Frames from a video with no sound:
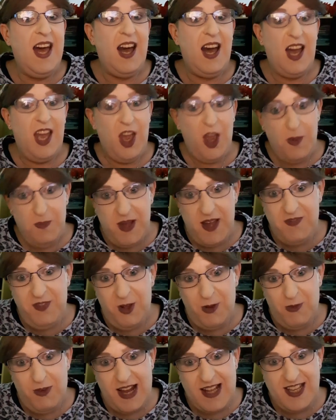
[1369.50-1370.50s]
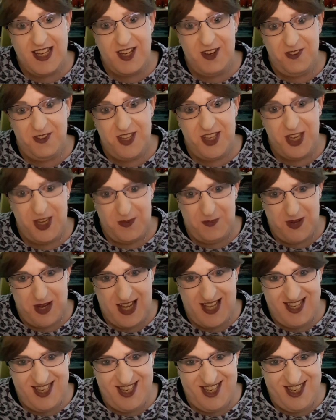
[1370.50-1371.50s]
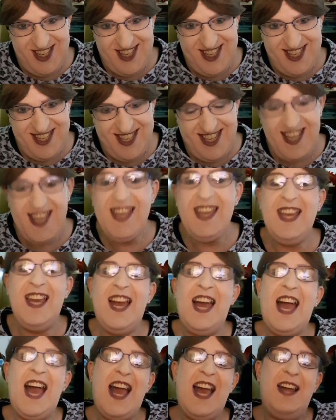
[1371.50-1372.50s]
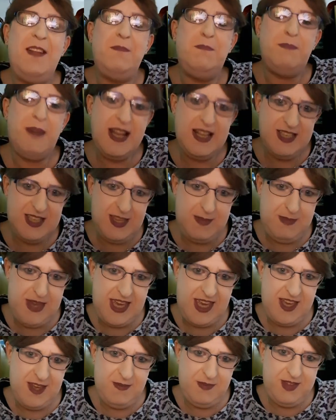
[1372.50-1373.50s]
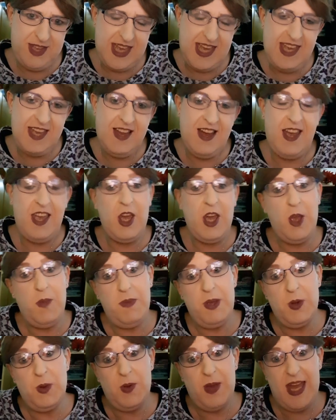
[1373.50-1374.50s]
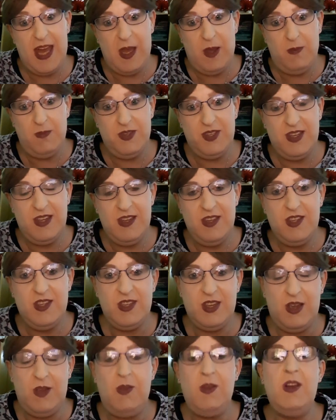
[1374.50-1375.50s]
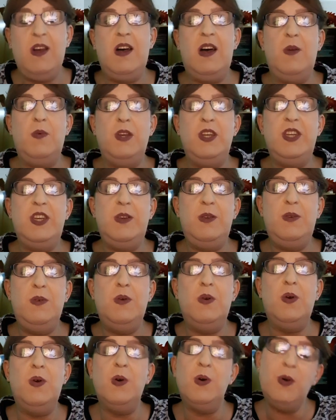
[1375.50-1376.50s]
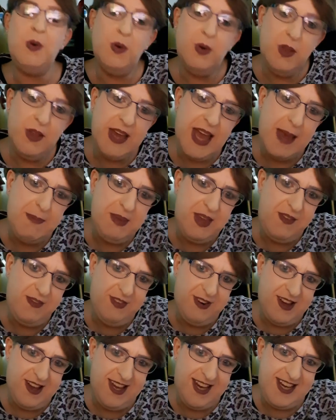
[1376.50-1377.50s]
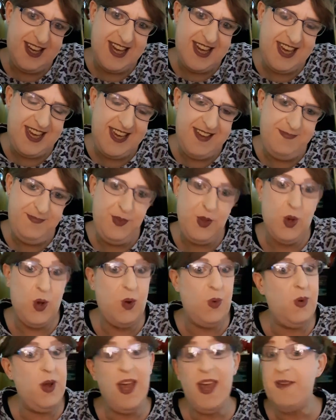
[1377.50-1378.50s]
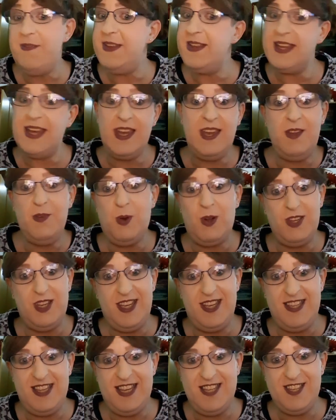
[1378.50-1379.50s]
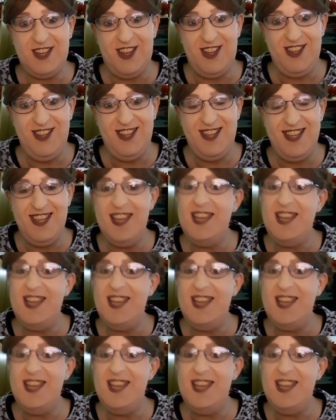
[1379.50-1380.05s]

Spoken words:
I hope I've not ranted on too much. And back to the makeup thing, I hope it all helps. So I wish you all the happy Friday, or whatever day you're watching this on.